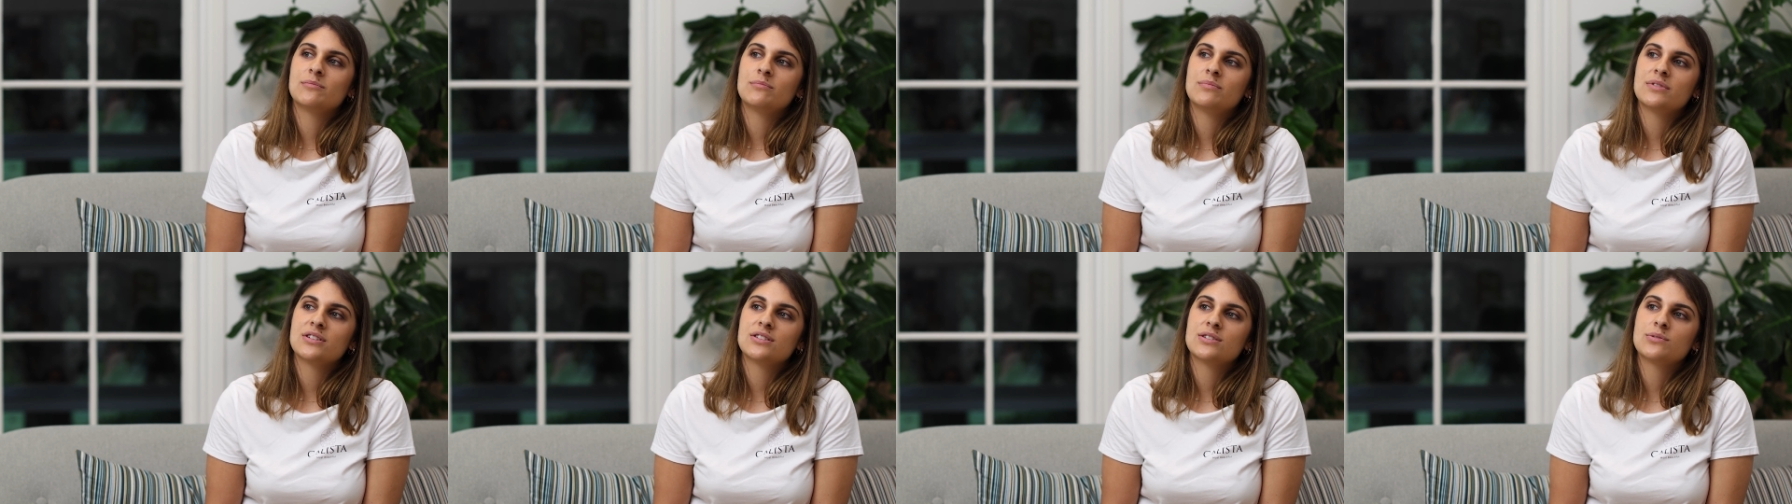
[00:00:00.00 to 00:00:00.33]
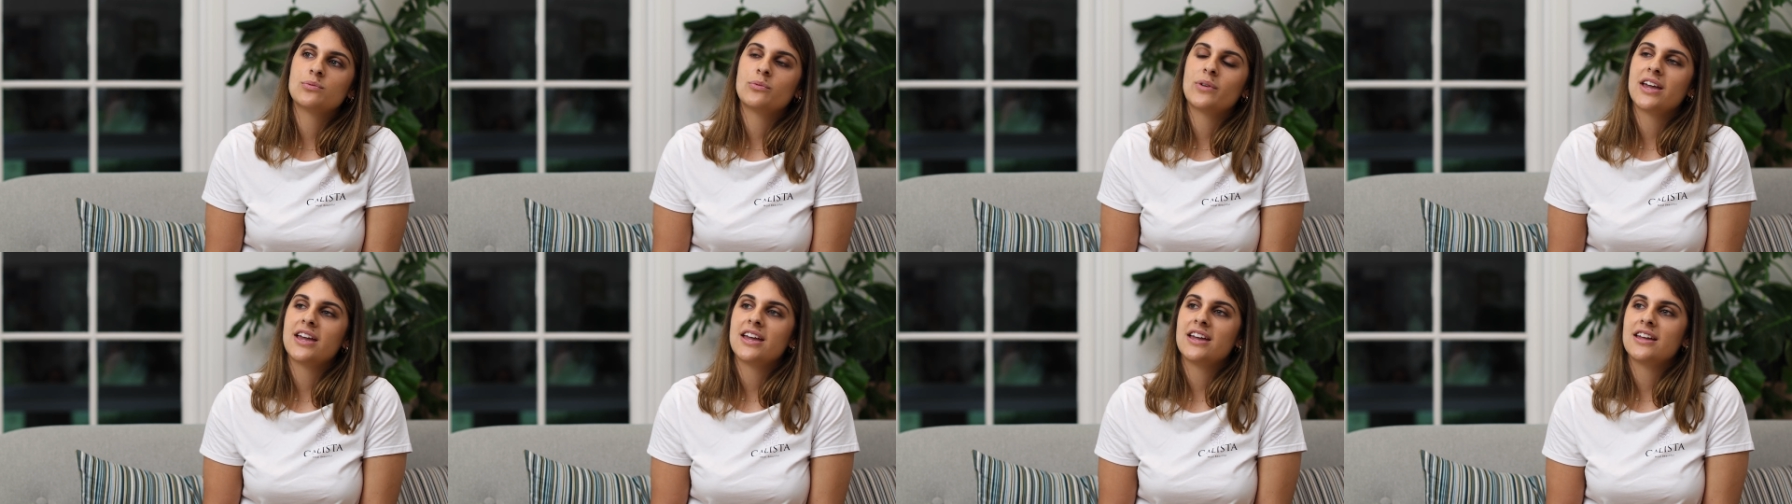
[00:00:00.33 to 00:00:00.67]

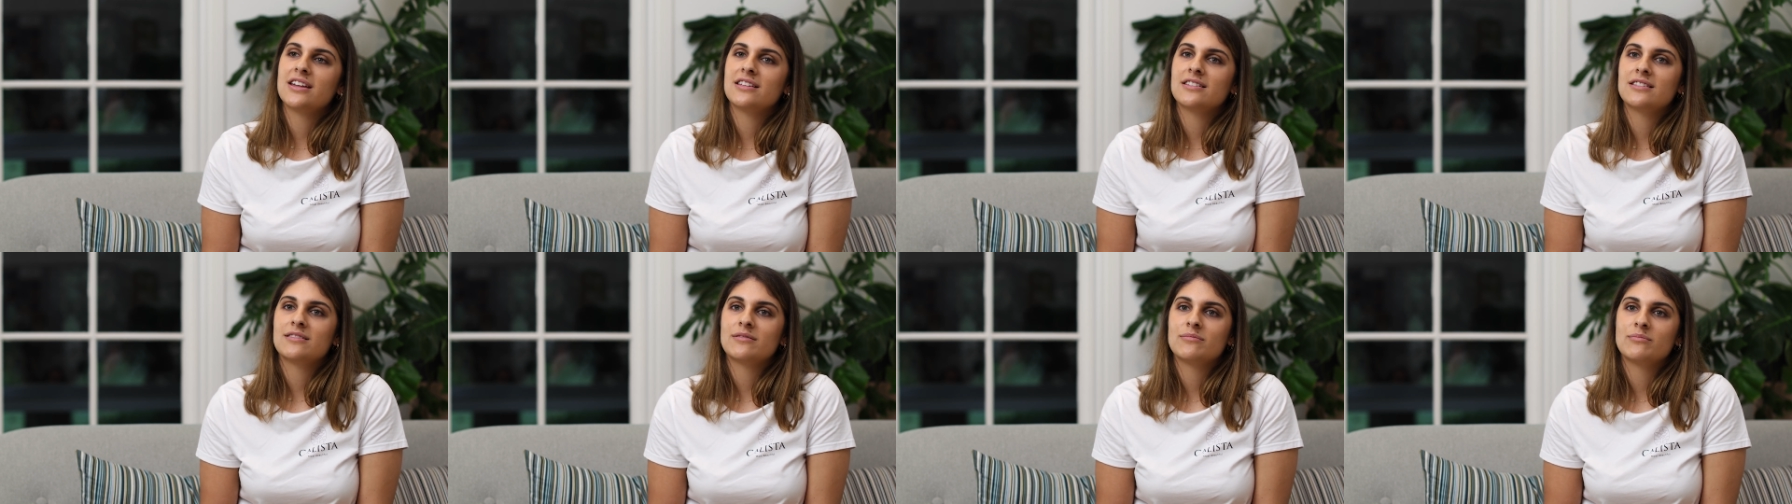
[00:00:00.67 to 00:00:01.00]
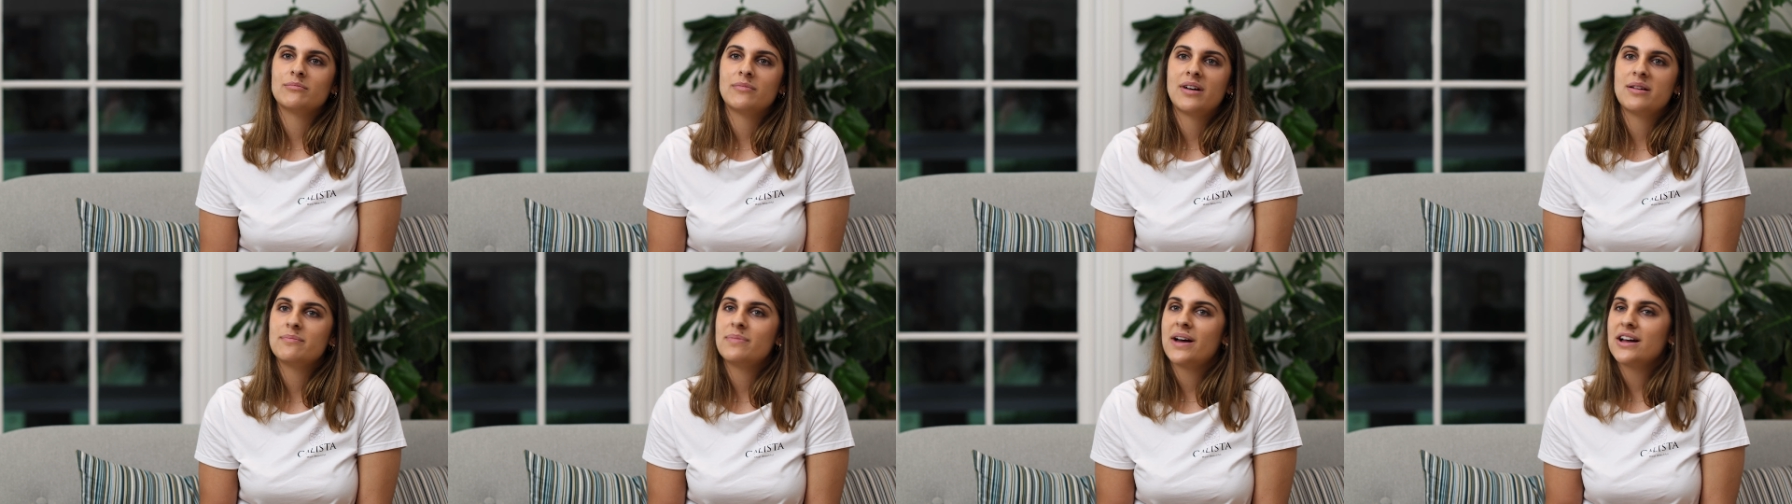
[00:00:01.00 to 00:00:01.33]
between
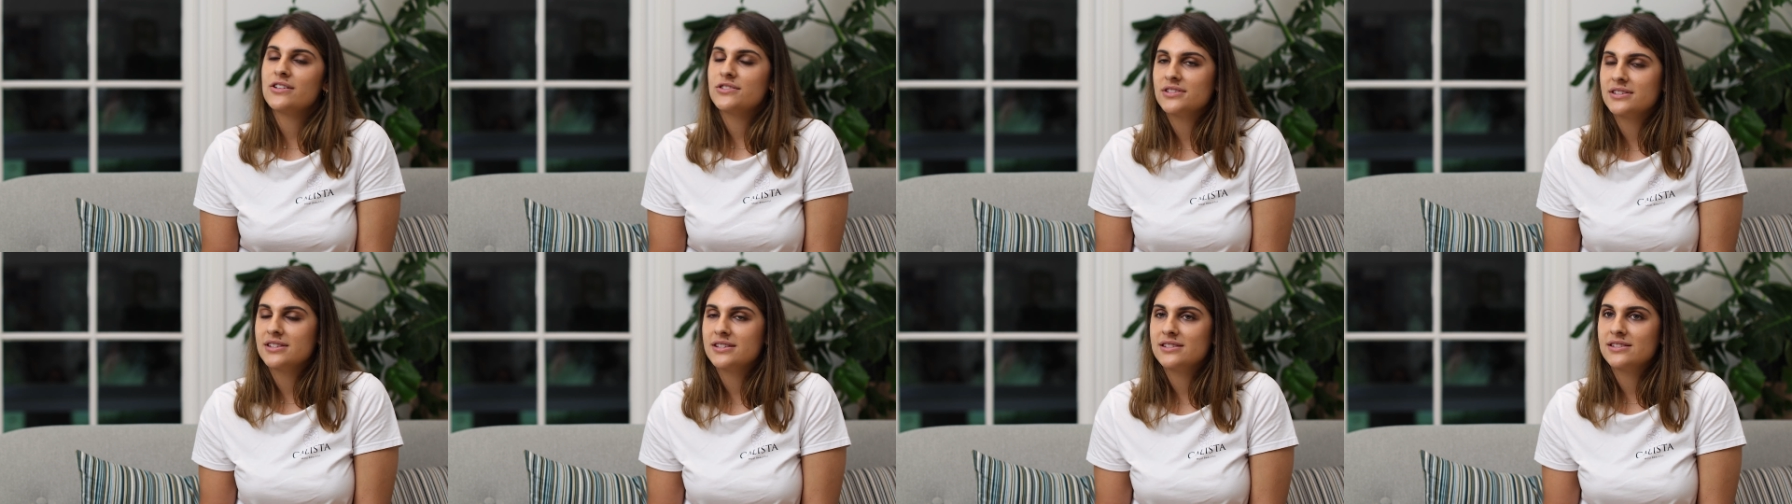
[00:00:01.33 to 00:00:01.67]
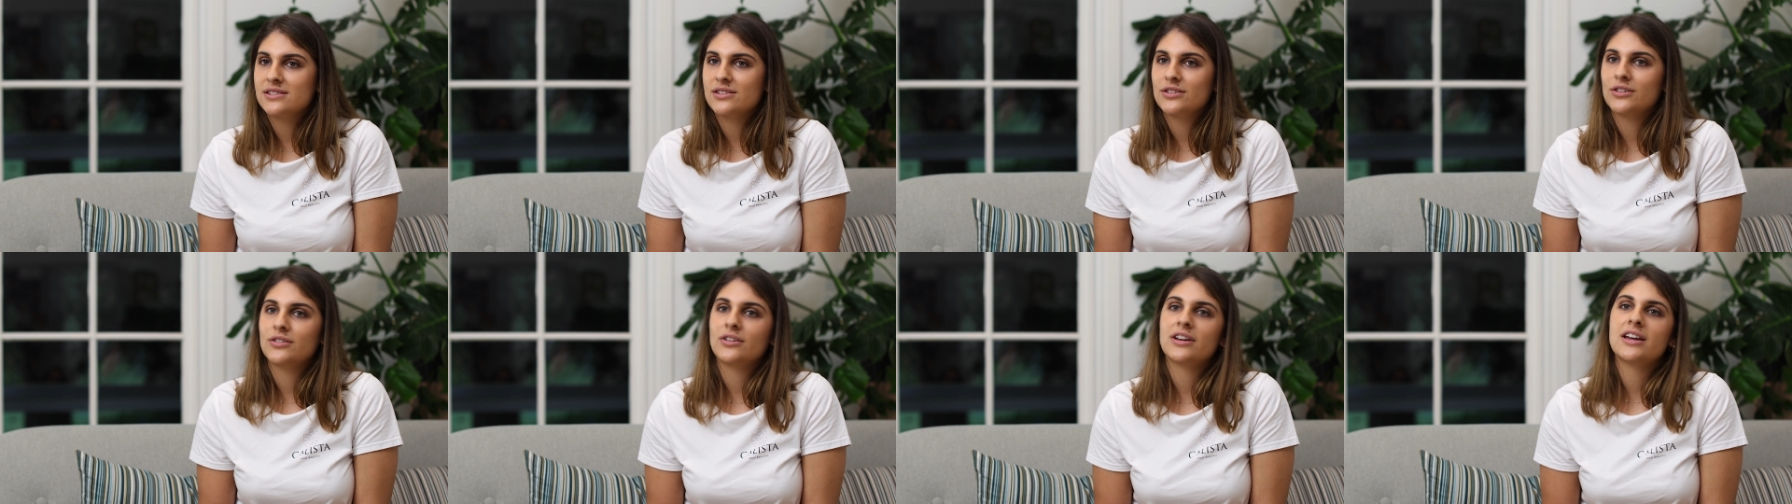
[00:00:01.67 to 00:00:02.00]
my bachelor's
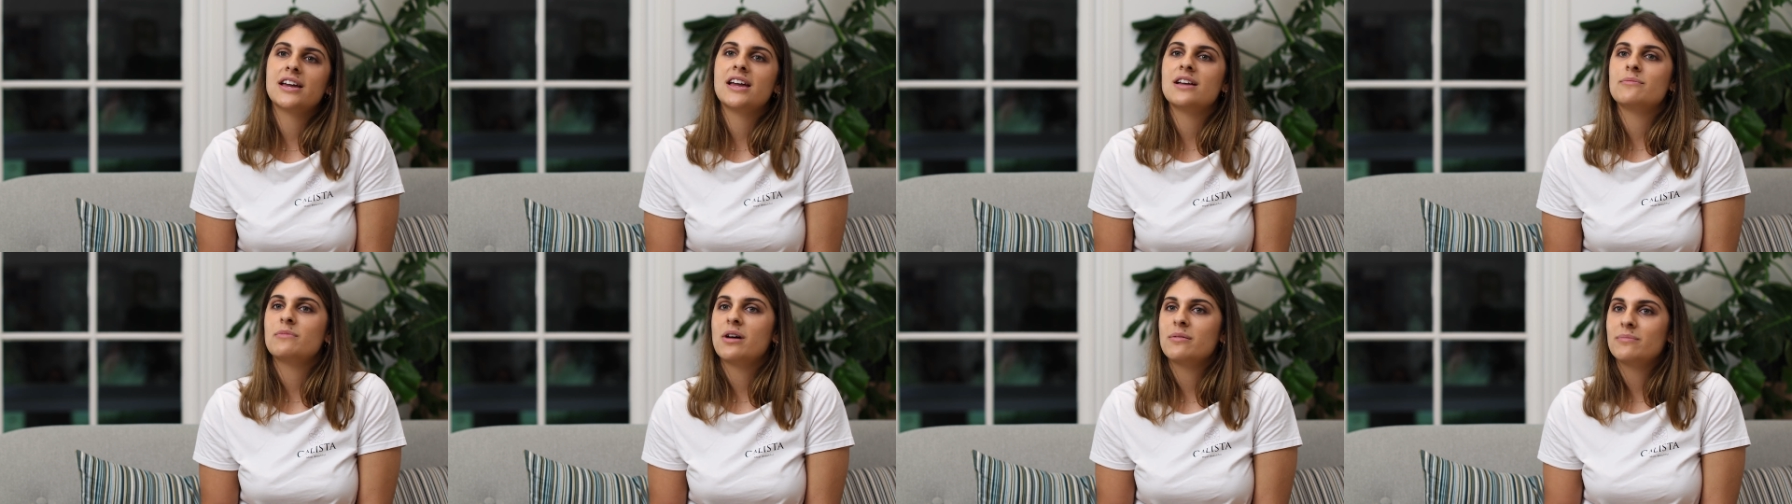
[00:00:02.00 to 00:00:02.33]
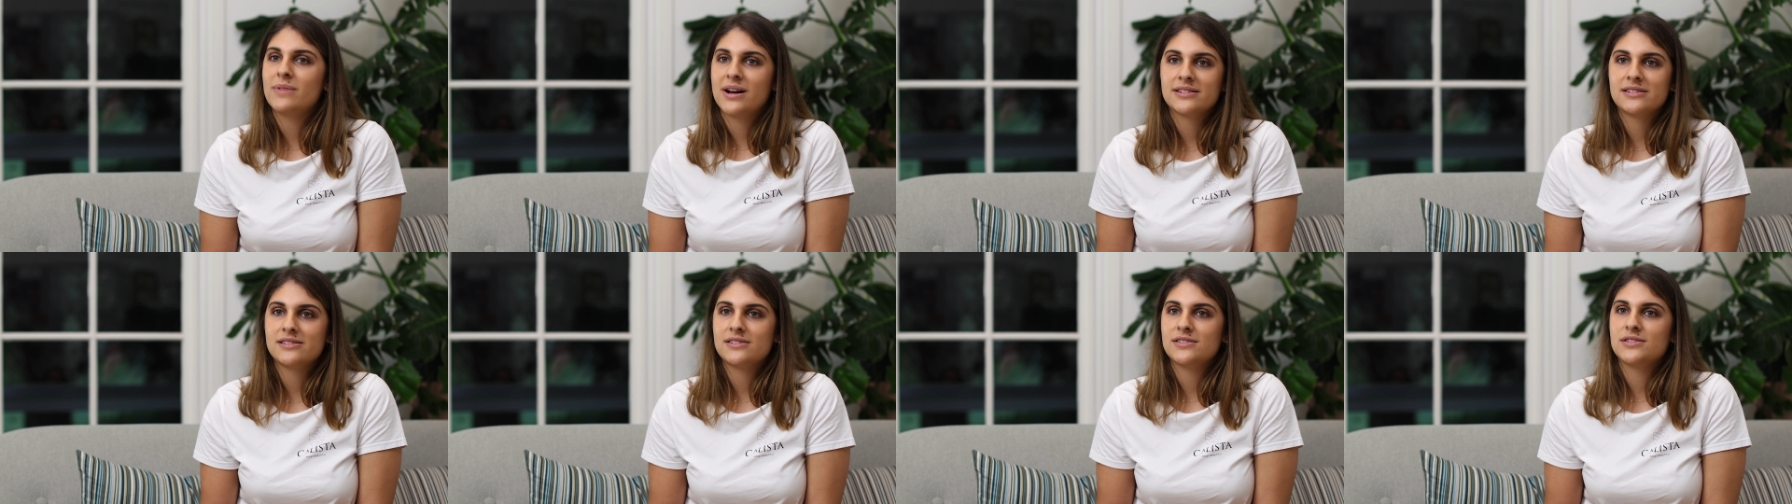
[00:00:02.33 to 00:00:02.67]
degree and my
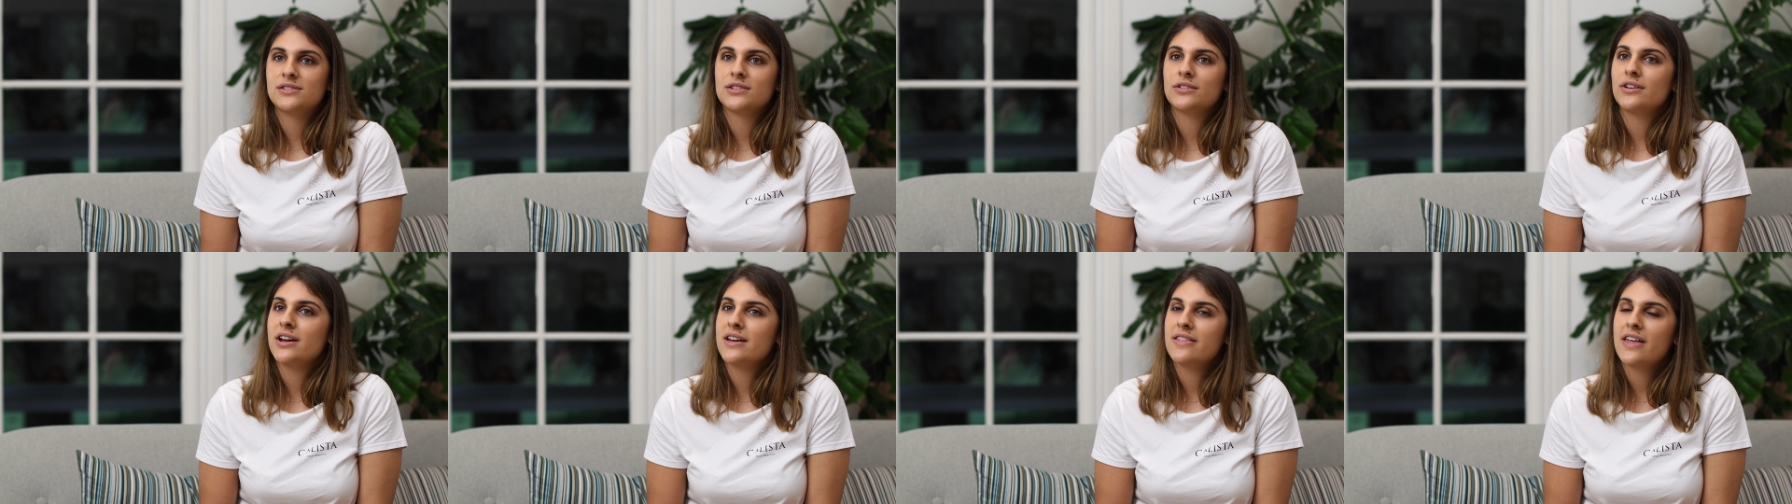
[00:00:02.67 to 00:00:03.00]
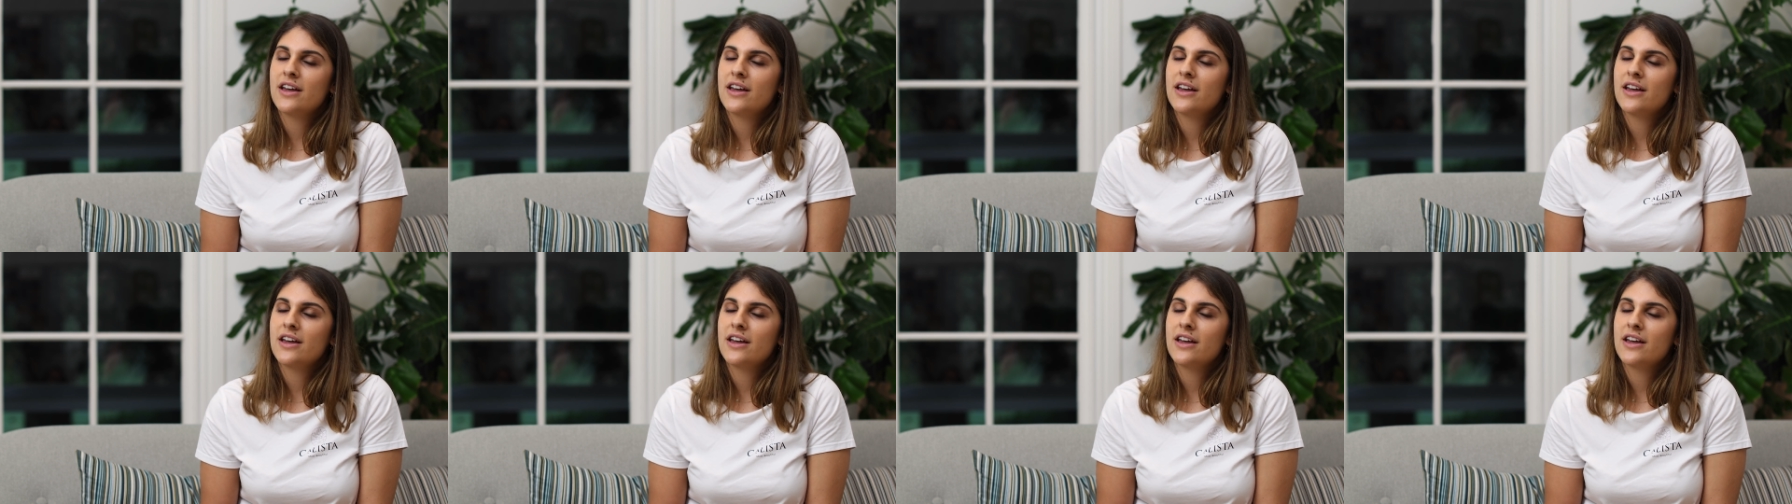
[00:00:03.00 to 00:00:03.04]
master's degree,